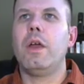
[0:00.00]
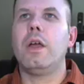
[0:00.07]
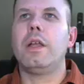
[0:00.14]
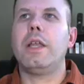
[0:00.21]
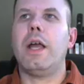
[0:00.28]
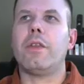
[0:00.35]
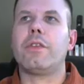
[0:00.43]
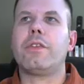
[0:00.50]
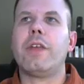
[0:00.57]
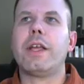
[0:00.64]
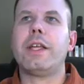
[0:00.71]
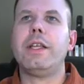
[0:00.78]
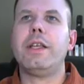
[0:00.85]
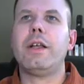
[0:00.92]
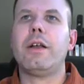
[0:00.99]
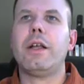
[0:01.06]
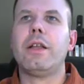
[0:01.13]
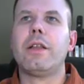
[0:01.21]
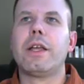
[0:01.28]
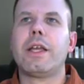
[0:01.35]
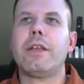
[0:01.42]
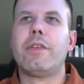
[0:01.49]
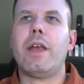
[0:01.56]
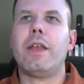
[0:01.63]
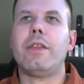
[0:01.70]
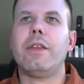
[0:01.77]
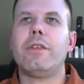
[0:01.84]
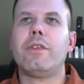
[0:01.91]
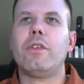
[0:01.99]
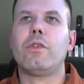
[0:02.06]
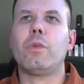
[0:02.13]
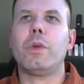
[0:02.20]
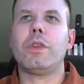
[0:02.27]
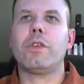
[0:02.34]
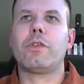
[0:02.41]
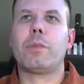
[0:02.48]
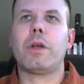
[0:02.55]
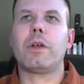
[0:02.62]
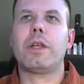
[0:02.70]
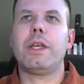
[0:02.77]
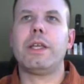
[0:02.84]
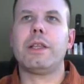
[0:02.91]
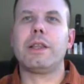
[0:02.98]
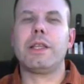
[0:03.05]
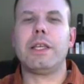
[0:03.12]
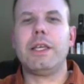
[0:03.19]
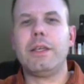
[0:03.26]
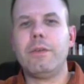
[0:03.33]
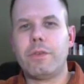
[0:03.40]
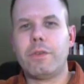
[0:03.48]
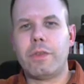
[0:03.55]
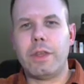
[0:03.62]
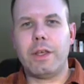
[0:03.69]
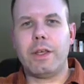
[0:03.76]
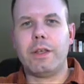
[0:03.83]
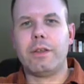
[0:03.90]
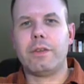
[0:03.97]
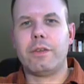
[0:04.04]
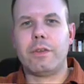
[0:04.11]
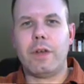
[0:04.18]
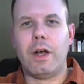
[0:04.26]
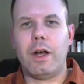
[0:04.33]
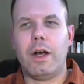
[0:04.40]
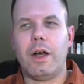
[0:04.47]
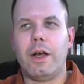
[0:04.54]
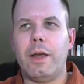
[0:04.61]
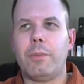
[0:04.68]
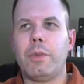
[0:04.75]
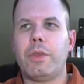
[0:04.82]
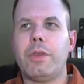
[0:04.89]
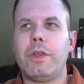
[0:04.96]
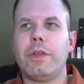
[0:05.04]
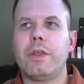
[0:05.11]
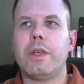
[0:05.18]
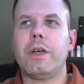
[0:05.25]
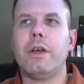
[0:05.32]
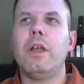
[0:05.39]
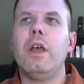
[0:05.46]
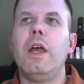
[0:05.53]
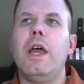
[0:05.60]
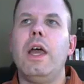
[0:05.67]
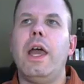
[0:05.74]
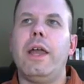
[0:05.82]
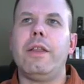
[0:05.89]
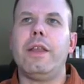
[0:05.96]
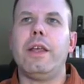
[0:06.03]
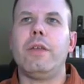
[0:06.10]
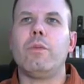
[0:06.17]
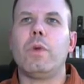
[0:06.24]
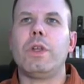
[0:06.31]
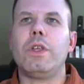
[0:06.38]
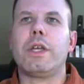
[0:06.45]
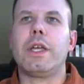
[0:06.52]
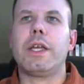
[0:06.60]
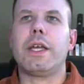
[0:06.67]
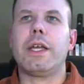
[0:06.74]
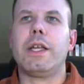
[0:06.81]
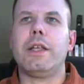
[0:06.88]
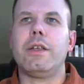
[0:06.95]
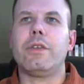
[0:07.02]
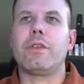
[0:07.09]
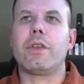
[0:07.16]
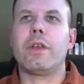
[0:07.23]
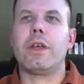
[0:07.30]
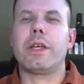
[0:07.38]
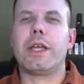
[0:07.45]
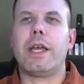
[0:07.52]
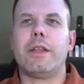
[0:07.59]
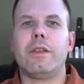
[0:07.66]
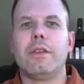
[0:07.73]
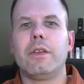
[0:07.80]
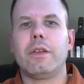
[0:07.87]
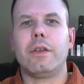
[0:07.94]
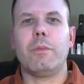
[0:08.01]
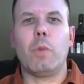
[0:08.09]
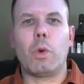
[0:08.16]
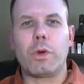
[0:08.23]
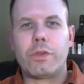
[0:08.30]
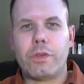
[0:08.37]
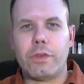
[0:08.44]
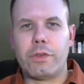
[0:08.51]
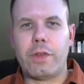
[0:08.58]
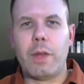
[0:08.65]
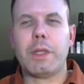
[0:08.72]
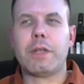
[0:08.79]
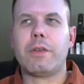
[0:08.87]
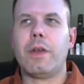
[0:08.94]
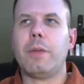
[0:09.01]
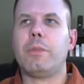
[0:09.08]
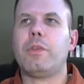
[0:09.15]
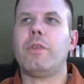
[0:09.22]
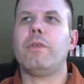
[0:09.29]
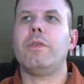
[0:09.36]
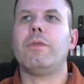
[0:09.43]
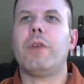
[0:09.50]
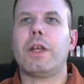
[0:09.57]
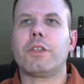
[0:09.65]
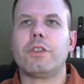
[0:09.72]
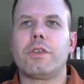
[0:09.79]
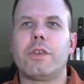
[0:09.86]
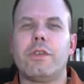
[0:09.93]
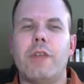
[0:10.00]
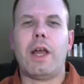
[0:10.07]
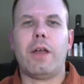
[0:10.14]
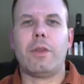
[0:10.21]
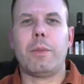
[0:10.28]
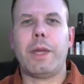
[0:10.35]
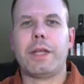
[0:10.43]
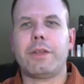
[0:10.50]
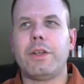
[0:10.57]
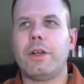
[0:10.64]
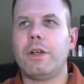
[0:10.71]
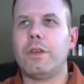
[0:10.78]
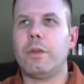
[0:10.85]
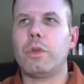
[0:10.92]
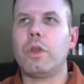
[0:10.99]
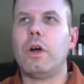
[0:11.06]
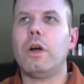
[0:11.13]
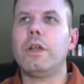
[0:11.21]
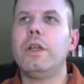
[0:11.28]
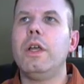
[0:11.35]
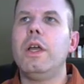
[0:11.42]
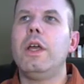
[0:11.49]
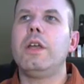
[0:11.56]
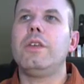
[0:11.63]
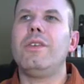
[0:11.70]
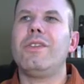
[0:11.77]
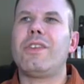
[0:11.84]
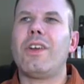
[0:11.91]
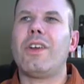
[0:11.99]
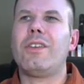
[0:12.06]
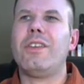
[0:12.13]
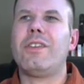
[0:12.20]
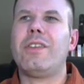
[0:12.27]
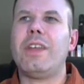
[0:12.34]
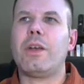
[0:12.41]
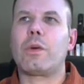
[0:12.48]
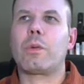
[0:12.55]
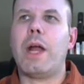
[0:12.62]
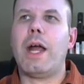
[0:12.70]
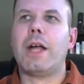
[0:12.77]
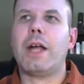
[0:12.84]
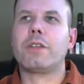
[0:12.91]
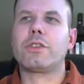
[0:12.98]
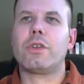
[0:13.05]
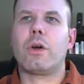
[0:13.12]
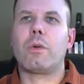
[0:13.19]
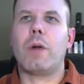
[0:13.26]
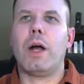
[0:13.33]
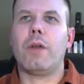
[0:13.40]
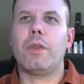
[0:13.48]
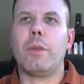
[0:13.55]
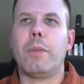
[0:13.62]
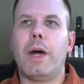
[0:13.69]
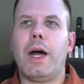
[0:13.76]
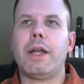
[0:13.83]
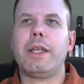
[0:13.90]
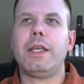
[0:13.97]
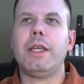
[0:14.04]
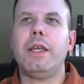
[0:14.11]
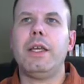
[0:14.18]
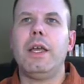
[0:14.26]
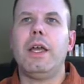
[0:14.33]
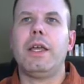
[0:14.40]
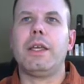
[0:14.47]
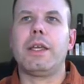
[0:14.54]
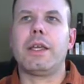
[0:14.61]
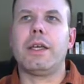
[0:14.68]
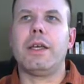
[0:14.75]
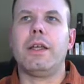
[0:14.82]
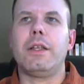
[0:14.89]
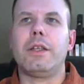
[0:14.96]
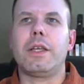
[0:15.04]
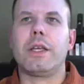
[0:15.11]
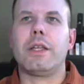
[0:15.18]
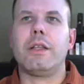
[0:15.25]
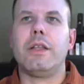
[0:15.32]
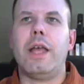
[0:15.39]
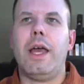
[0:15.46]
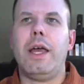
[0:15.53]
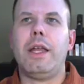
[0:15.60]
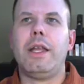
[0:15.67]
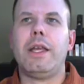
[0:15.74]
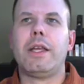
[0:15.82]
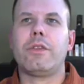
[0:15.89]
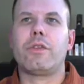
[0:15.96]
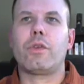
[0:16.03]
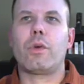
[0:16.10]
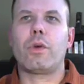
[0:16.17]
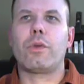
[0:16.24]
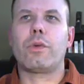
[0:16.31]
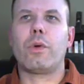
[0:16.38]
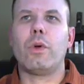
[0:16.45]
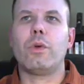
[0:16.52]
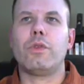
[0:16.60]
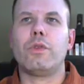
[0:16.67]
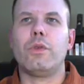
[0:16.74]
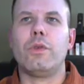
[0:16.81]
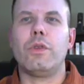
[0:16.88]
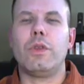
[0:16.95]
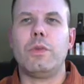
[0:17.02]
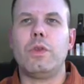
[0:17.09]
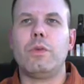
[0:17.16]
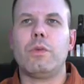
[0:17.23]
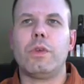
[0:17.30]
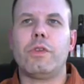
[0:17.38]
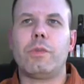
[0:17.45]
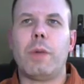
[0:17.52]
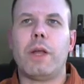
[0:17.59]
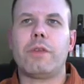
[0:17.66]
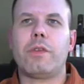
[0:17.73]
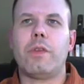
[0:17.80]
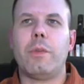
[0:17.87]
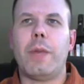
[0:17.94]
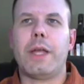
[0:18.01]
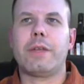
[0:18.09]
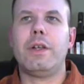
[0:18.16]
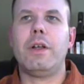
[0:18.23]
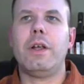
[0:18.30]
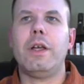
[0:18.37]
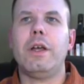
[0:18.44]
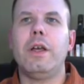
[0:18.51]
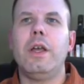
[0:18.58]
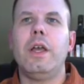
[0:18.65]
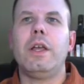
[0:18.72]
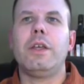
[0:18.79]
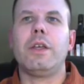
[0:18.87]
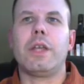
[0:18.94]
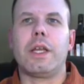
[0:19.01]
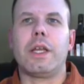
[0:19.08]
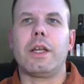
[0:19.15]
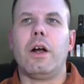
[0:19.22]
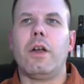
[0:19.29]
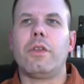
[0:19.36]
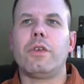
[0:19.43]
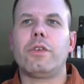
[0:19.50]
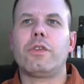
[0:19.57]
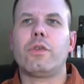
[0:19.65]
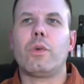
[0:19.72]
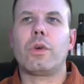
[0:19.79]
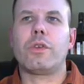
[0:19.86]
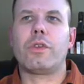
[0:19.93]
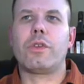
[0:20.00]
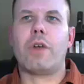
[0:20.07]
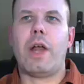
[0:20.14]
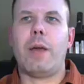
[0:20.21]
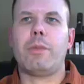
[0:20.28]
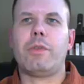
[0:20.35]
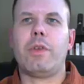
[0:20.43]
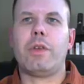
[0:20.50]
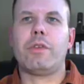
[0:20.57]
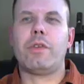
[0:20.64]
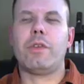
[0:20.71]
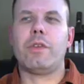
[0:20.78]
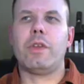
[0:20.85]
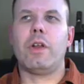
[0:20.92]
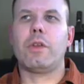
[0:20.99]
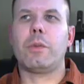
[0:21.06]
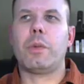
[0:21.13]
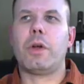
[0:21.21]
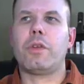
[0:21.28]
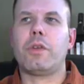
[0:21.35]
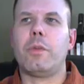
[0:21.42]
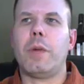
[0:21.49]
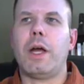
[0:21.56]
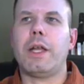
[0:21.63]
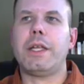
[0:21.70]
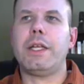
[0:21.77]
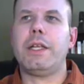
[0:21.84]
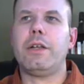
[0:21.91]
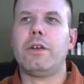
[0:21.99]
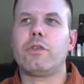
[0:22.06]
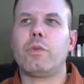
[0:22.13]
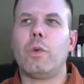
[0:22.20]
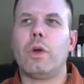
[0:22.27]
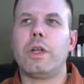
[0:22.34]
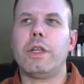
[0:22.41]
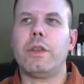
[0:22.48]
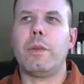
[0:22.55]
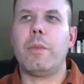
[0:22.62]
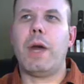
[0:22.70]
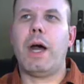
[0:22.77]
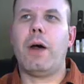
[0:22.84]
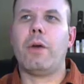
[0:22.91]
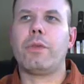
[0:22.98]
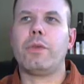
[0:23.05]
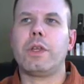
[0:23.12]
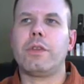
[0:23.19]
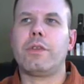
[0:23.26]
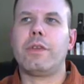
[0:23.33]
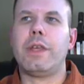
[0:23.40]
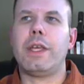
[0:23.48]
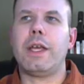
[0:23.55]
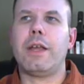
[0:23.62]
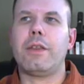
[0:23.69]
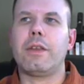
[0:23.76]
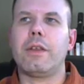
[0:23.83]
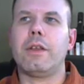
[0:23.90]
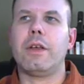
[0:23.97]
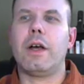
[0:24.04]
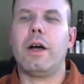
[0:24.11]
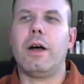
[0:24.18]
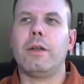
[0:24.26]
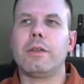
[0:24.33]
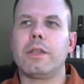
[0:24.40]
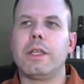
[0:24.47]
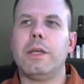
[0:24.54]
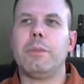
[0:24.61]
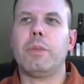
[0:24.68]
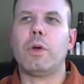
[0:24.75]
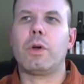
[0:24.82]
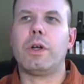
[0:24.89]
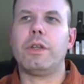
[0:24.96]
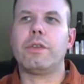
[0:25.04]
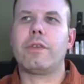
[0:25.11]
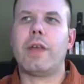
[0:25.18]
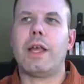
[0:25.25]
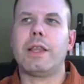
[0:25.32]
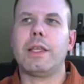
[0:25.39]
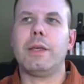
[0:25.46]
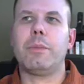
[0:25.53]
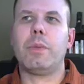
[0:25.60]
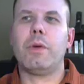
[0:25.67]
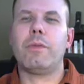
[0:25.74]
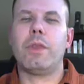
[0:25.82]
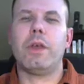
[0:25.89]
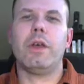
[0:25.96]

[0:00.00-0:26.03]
Now, the secondary, like I said, this is when the spirochete leaves the epithelia, and then what you can get is, again, more systemic types of infections because the bacteria in the blood, you start to see a rash around the body. Again, you get headache and sore throat due to the immune response to the bacteria. You can get other sores or abscesses in other parts of the body. Here's one in the mouth. You can see on the lip or inside lip of